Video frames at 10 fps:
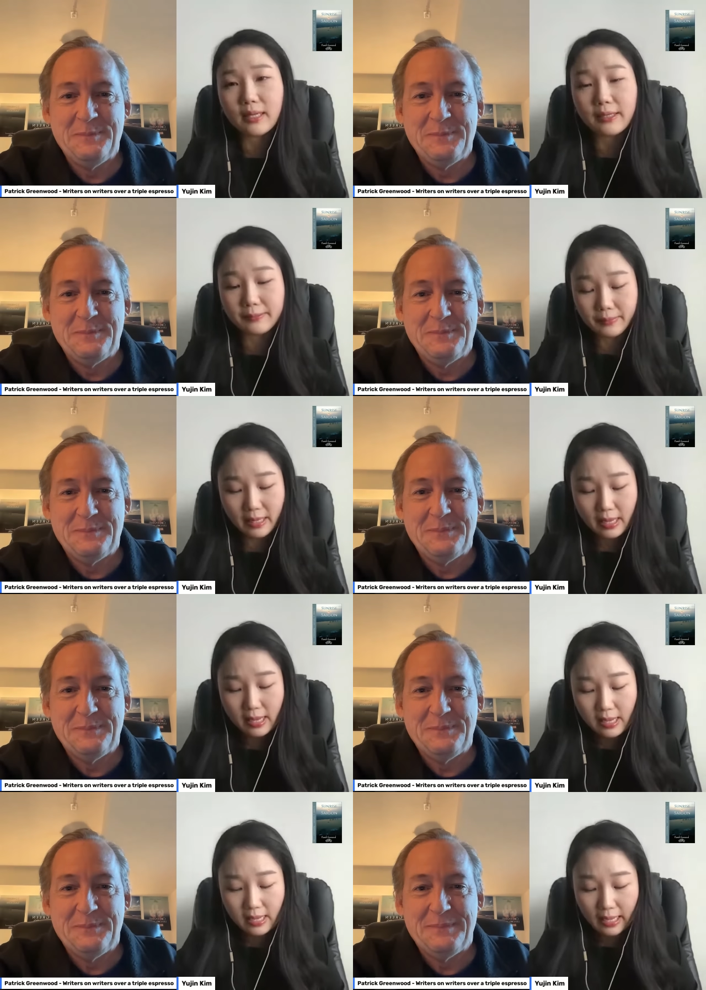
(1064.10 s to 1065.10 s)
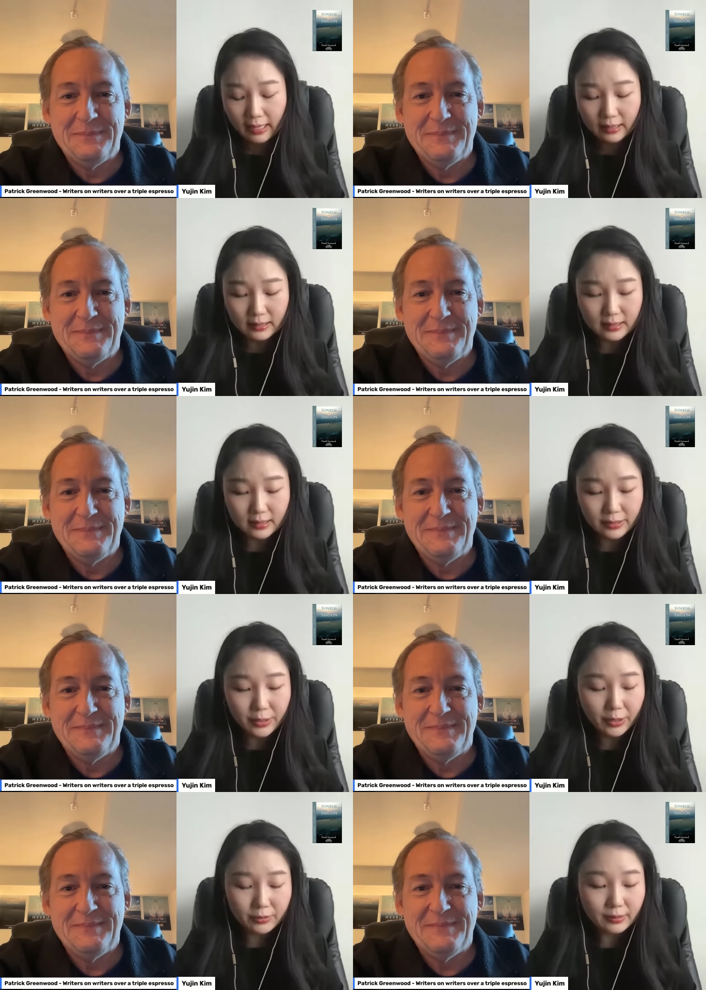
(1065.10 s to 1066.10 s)
Speaker 1: Um, and
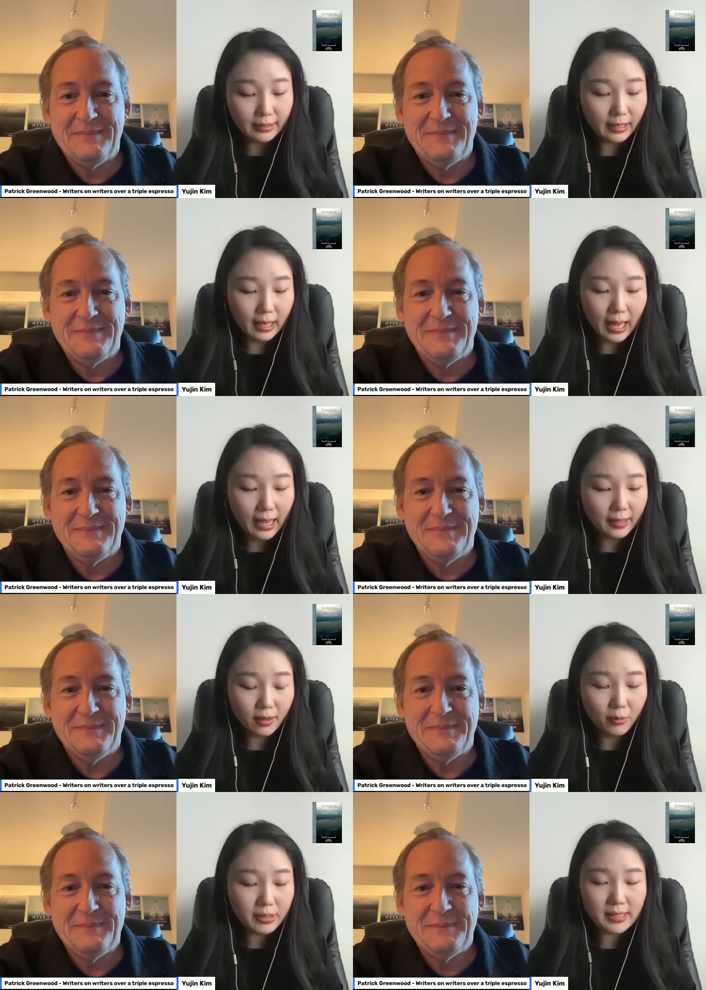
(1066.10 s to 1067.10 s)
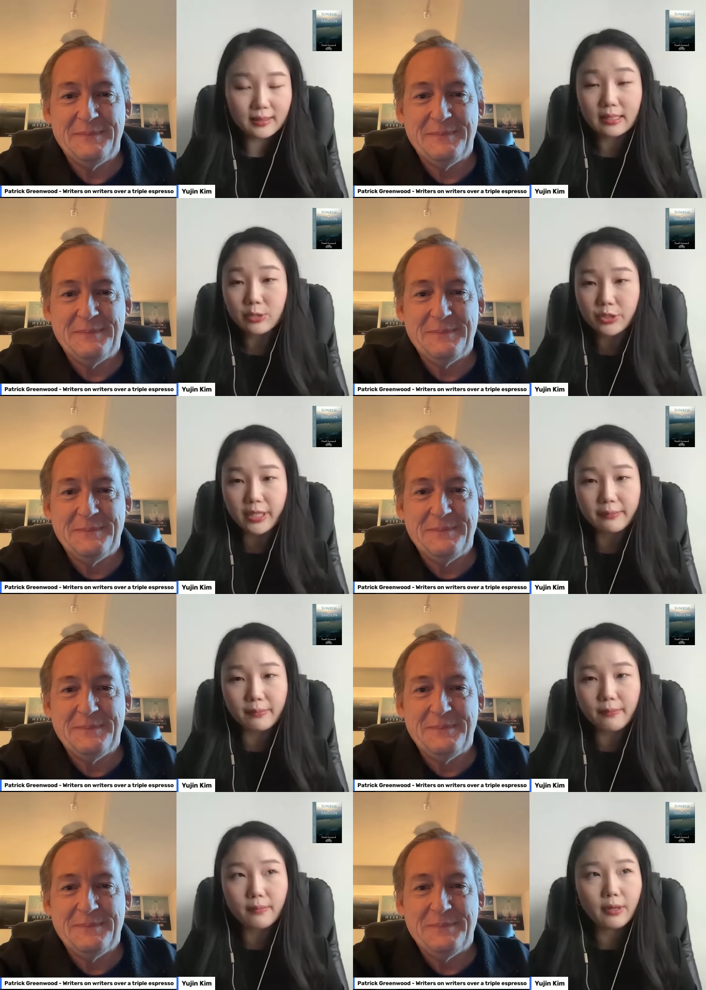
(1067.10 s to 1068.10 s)
you know, like I always had that
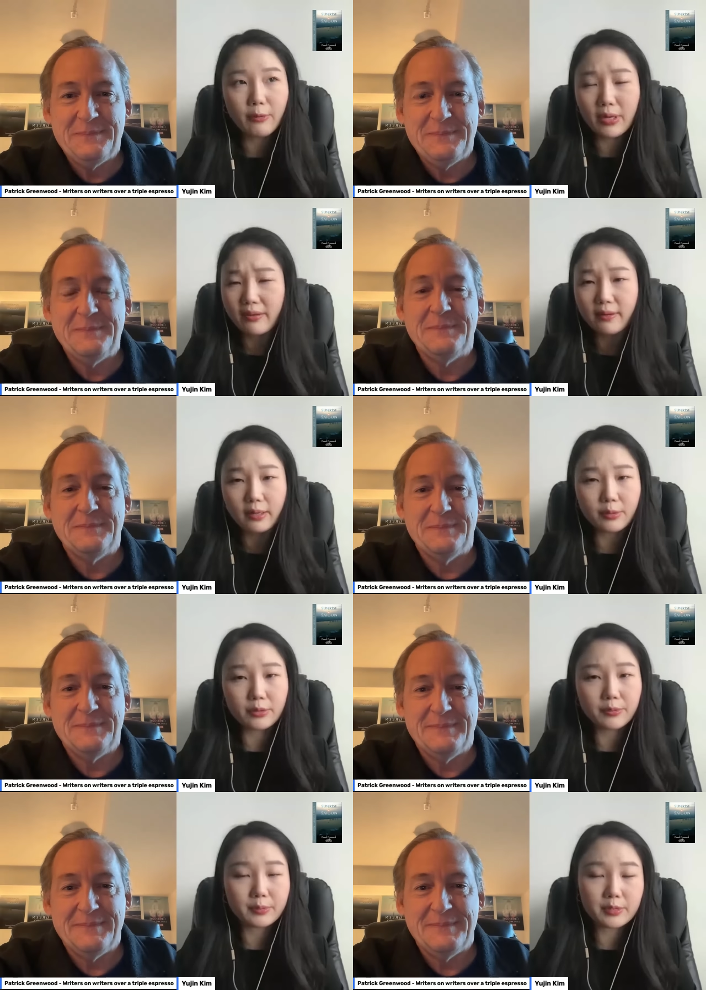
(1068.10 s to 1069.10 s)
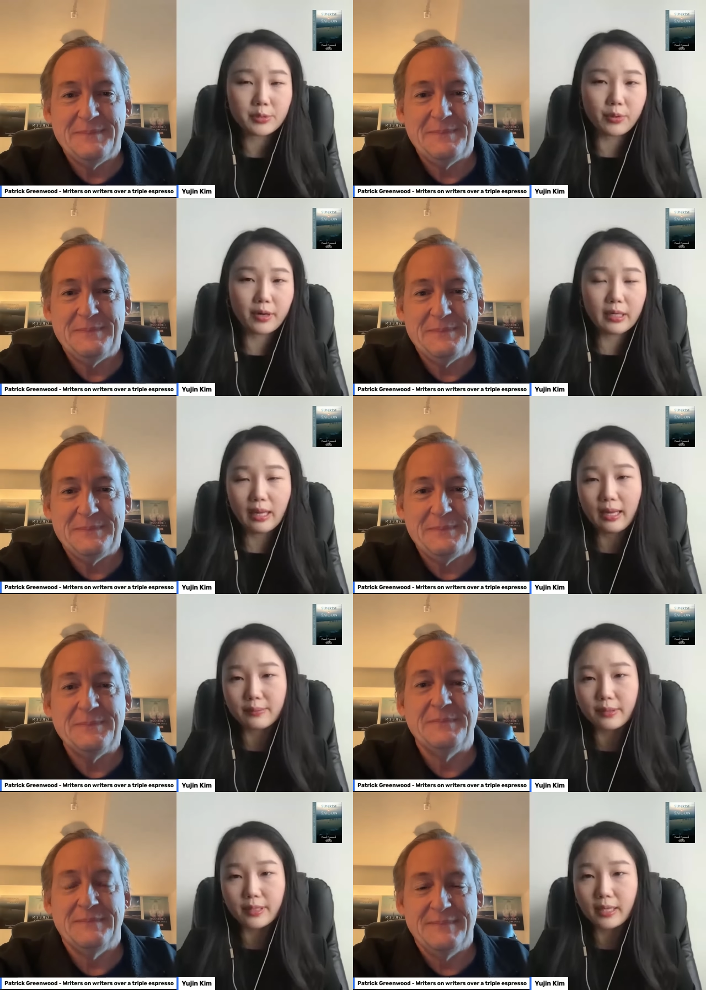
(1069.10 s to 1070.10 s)
dream whenever I go to the bookstore and
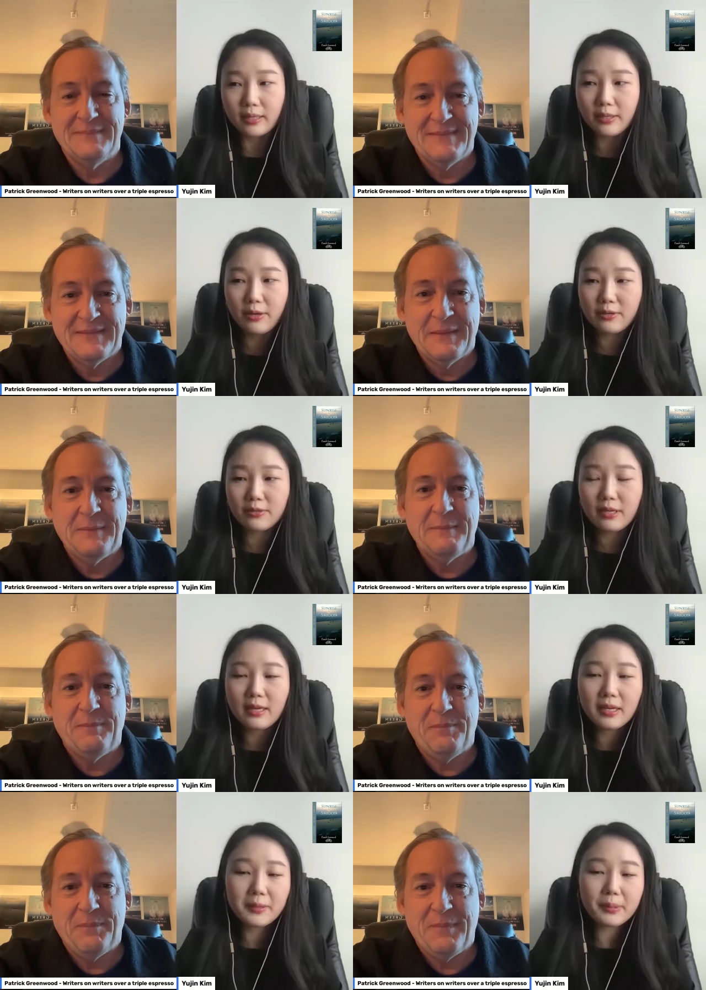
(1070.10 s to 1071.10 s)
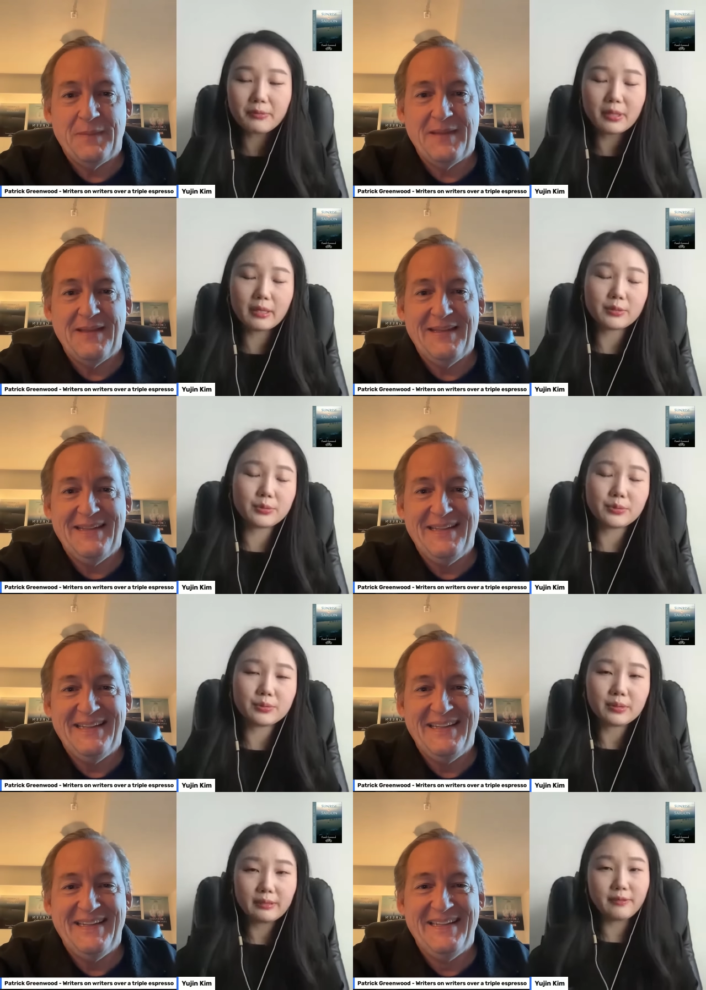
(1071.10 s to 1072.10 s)
library. You know, it'd be really
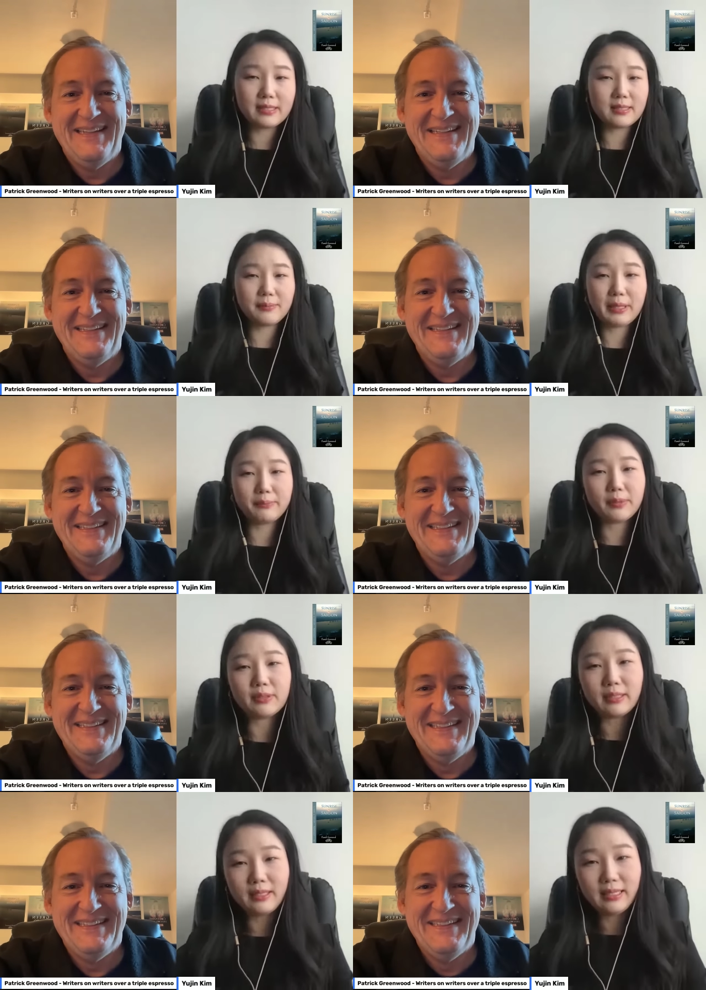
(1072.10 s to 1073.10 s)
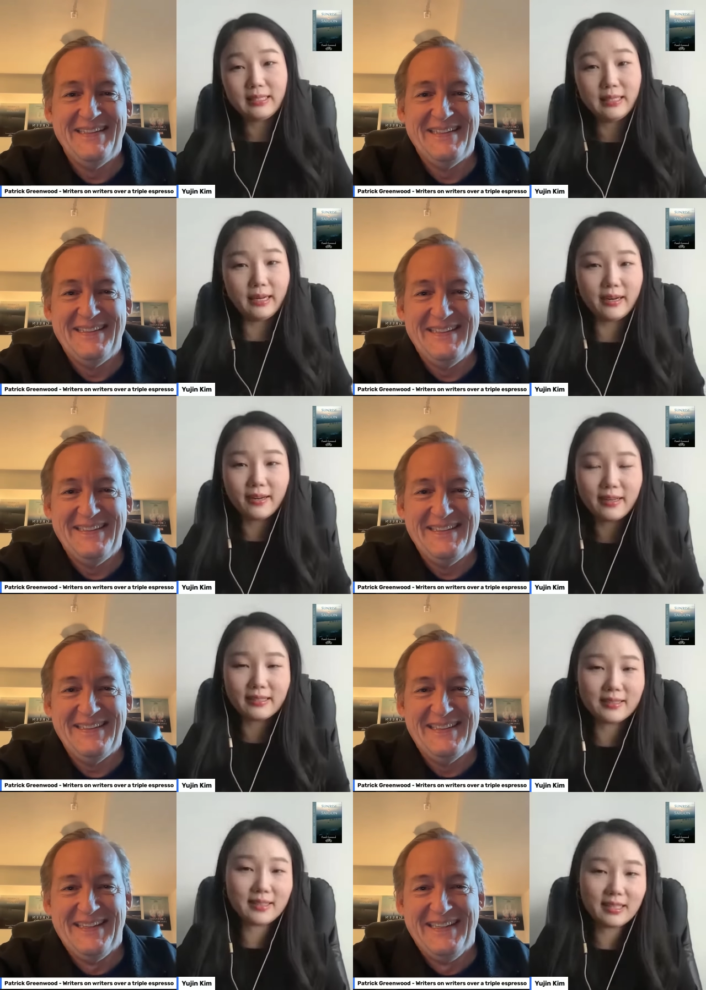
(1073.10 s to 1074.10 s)
cool if I see my book in there
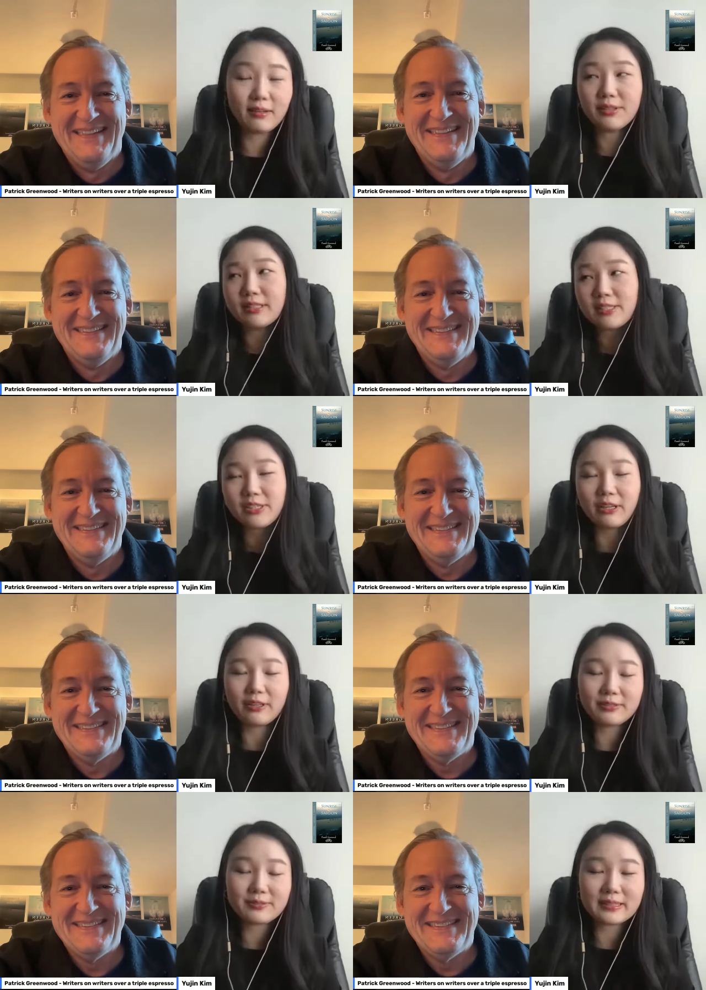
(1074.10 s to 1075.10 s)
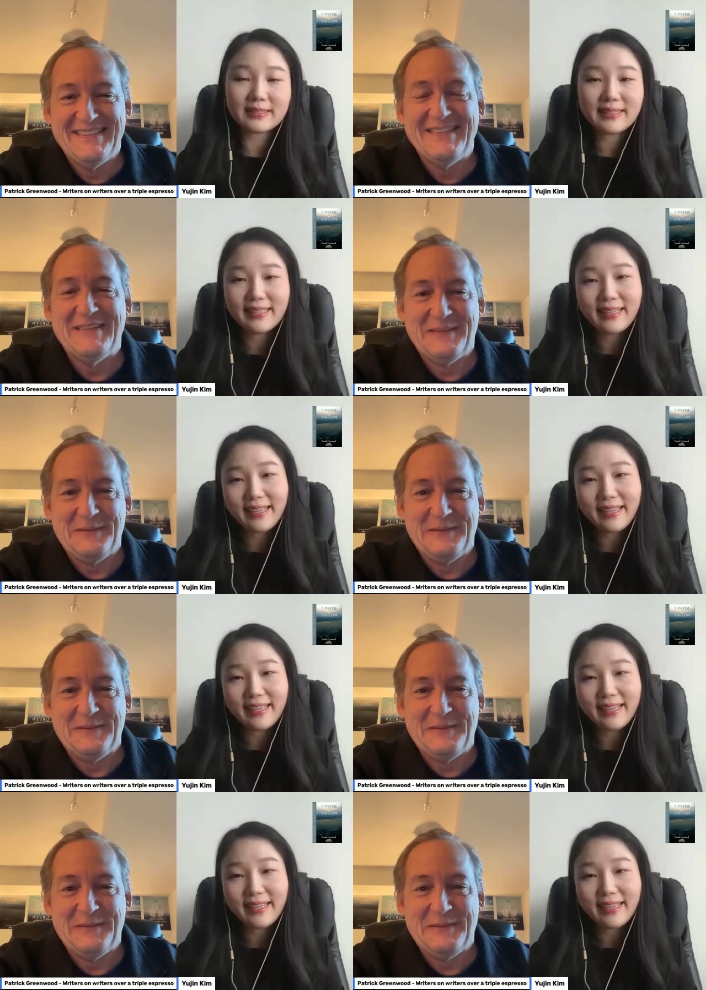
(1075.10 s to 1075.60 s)
and on this shelf, and